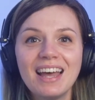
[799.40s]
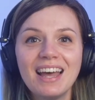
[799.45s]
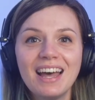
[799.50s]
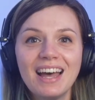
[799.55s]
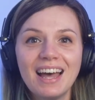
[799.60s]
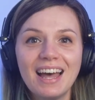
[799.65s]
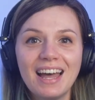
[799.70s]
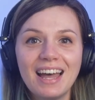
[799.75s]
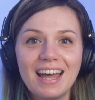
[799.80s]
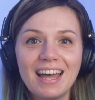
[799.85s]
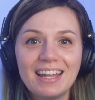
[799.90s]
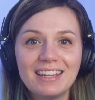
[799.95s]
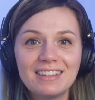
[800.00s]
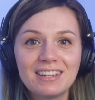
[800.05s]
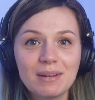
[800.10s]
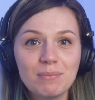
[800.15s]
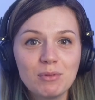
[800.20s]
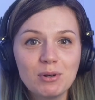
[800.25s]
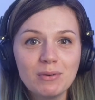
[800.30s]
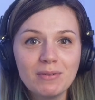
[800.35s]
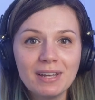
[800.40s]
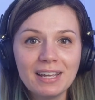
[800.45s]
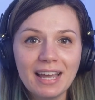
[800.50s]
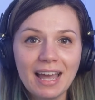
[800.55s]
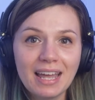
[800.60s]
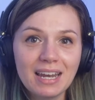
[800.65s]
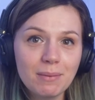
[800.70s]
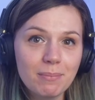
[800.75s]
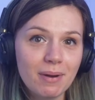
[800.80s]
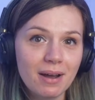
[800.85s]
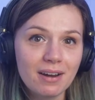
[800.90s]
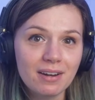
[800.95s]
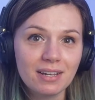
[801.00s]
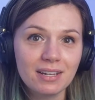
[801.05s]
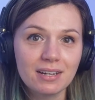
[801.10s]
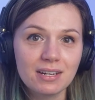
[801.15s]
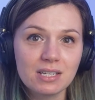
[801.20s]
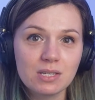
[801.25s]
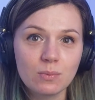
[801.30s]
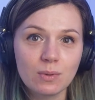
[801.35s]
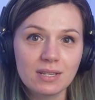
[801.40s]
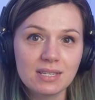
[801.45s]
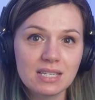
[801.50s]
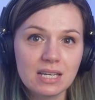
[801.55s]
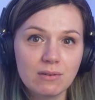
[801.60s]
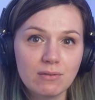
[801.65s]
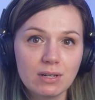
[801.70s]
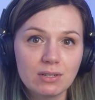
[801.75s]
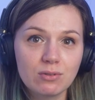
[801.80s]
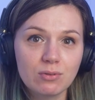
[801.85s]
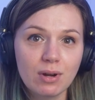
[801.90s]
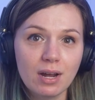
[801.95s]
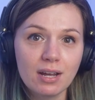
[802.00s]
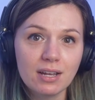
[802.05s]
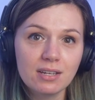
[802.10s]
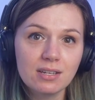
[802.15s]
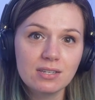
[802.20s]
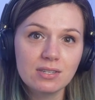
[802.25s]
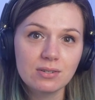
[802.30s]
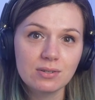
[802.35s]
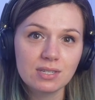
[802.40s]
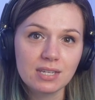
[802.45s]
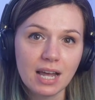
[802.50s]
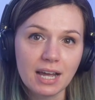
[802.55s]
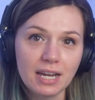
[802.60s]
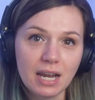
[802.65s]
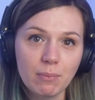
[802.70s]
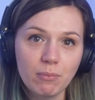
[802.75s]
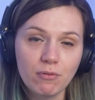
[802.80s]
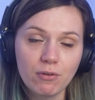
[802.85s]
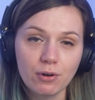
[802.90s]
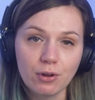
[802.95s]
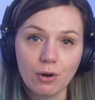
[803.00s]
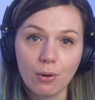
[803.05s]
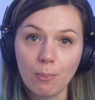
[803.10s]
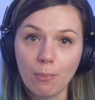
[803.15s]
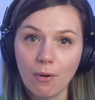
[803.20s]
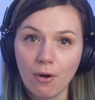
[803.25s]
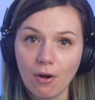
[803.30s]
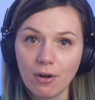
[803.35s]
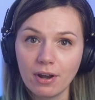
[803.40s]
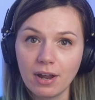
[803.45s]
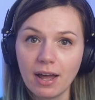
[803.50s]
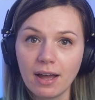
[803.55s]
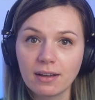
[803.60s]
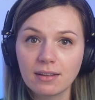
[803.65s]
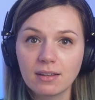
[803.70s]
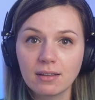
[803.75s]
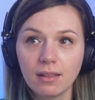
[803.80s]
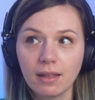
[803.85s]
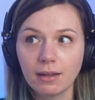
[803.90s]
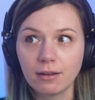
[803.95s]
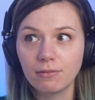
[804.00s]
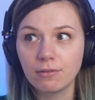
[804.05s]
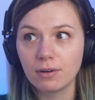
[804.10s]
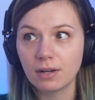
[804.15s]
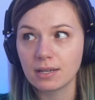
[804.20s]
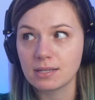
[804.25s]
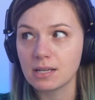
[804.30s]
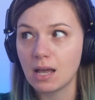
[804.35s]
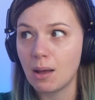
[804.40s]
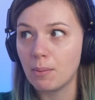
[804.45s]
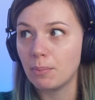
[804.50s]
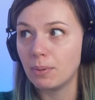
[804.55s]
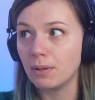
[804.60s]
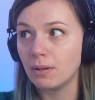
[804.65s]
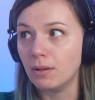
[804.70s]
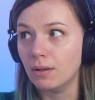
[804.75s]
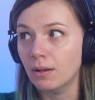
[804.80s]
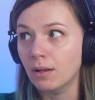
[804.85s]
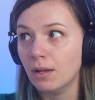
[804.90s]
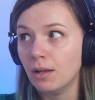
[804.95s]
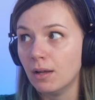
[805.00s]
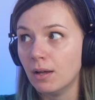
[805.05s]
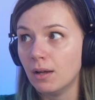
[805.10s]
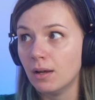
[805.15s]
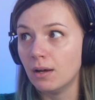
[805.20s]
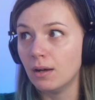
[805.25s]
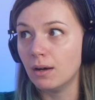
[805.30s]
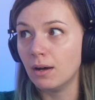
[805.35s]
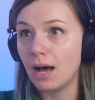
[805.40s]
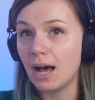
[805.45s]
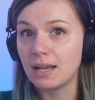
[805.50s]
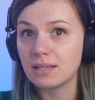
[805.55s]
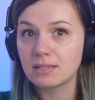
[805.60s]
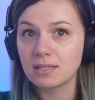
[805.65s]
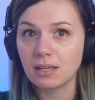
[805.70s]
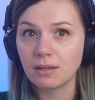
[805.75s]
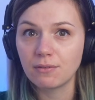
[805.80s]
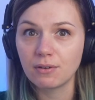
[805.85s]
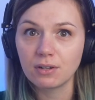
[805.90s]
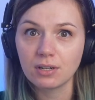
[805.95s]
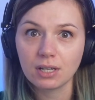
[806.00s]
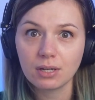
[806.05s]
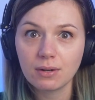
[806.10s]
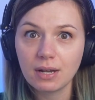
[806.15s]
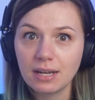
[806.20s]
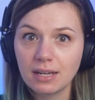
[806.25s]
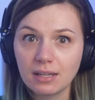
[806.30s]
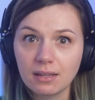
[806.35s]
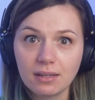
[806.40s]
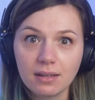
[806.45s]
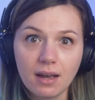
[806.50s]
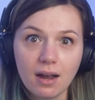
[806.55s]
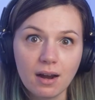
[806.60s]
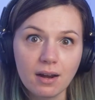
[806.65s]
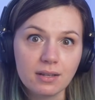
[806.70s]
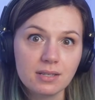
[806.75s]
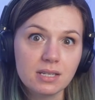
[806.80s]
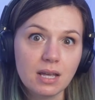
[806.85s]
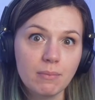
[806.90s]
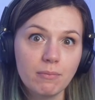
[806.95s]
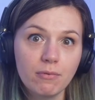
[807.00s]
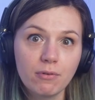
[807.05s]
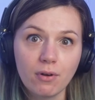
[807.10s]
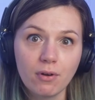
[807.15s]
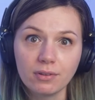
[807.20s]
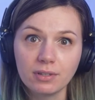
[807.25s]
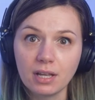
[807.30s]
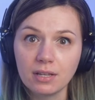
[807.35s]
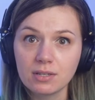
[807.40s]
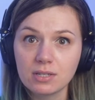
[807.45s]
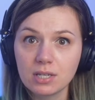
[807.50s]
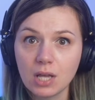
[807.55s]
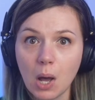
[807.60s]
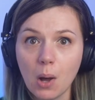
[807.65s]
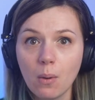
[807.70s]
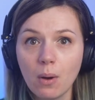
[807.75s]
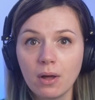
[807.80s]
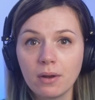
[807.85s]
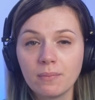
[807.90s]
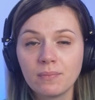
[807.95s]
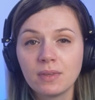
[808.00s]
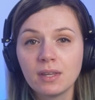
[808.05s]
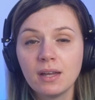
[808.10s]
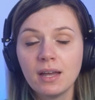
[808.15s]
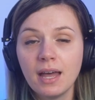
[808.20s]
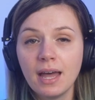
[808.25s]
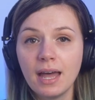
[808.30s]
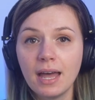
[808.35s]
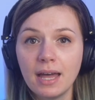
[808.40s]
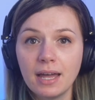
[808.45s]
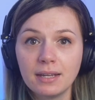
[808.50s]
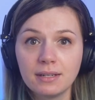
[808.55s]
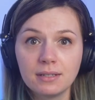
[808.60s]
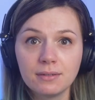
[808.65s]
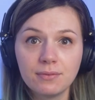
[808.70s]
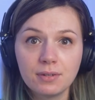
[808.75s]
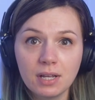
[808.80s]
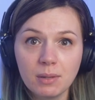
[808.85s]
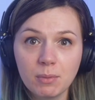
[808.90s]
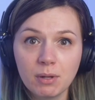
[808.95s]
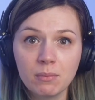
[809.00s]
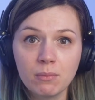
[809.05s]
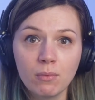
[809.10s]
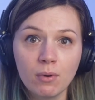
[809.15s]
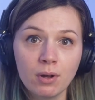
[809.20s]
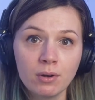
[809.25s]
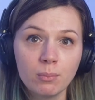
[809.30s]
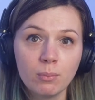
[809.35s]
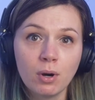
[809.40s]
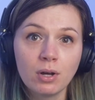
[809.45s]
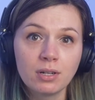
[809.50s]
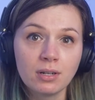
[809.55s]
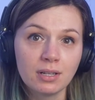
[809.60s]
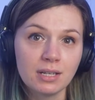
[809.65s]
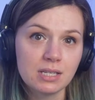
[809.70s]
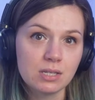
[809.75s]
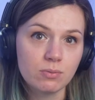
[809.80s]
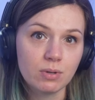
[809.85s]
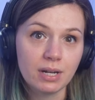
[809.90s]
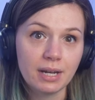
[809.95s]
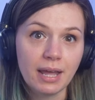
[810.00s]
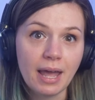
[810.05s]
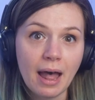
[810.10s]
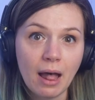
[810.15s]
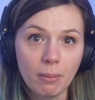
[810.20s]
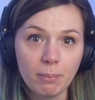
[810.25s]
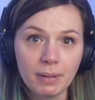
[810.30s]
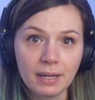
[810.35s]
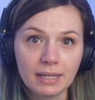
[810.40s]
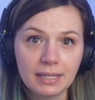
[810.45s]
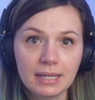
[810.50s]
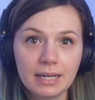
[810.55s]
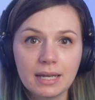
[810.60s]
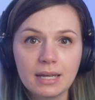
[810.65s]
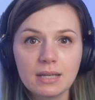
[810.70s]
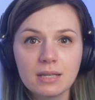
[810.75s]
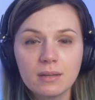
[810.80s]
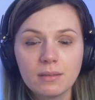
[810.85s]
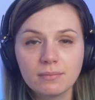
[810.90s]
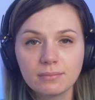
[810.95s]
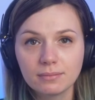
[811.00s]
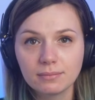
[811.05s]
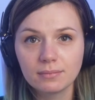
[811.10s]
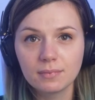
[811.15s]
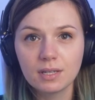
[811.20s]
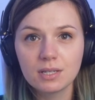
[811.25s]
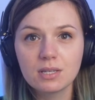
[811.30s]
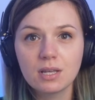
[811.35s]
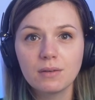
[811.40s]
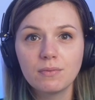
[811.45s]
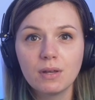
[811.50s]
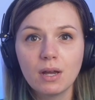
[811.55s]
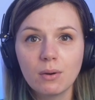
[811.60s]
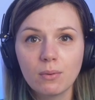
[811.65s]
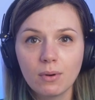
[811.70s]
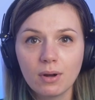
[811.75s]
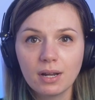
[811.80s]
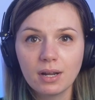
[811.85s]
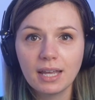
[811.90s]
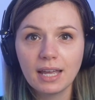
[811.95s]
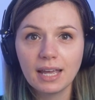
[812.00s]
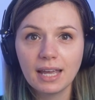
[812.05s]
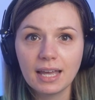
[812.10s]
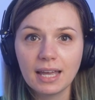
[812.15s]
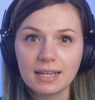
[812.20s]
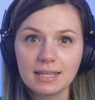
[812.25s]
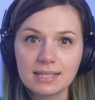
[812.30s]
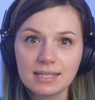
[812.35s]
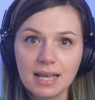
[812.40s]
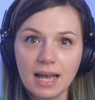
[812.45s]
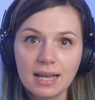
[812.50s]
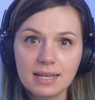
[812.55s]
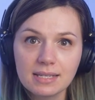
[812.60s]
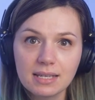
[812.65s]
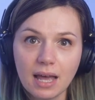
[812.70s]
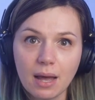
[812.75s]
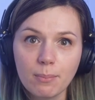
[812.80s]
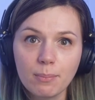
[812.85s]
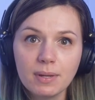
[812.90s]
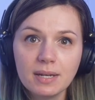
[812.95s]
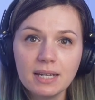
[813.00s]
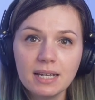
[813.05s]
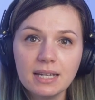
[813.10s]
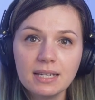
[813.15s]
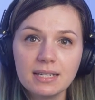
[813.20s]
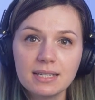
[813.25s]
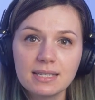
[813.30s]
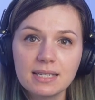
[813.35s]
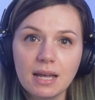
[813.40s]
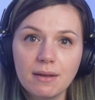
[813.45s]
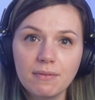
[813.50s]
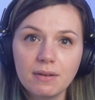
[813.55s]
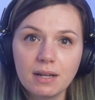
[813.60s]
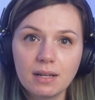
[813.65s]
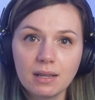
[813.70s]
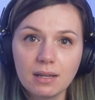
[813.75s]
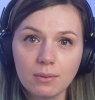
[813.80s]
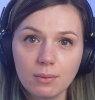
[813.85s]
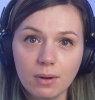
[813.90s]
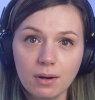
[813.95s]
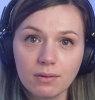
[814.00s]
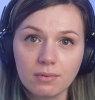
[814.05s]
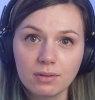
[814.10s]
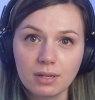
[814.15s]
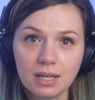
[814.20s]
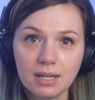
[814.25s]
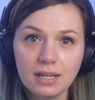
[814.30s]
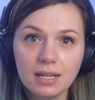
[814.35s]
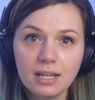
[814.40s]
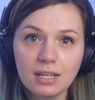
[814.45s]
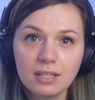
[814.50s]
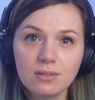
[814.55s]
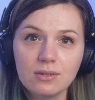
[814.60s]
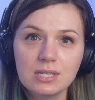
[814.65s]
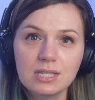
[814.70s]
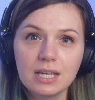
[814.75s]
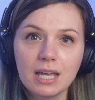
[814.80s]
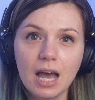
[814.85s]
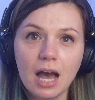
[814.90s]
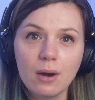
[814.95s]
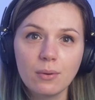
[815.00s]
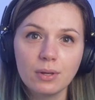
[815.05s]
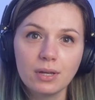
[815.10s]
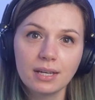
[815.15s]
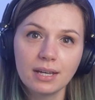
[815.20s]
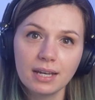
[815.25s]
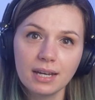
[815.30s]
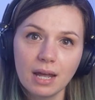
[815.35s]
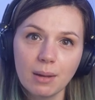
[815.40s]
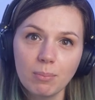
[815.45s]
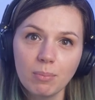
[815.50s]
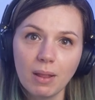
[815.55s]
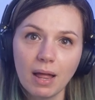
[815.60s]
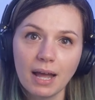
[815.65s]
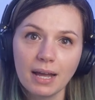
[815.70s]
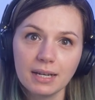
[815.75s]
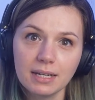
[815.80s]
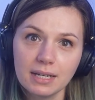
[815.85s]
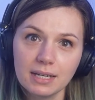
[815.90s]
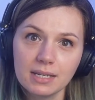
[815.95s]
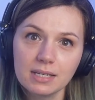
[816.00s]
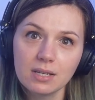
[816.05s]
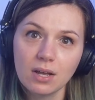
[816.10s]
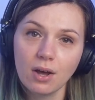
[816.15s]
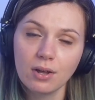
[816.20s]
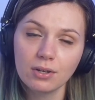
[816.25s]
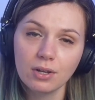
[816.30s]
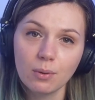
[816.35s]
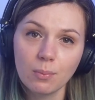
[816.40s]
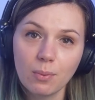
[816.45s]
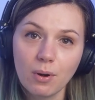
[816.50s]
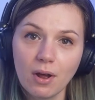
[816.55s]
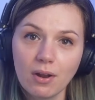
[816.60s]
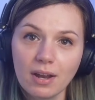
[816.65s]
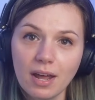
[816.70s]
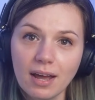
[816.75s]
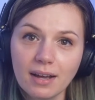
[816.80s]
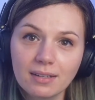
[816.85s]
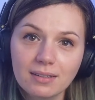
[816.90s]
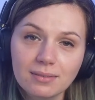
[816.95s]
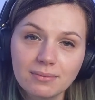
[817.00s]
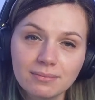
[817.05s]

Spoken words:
And removing any barriers when someone tries to sign up for your product, like for example, asking for the credit cards upfront and so on. And the freemium model is really helping this. So if you are working in a SaaS company, this is definitely worth reading to see how you can apply this on your product.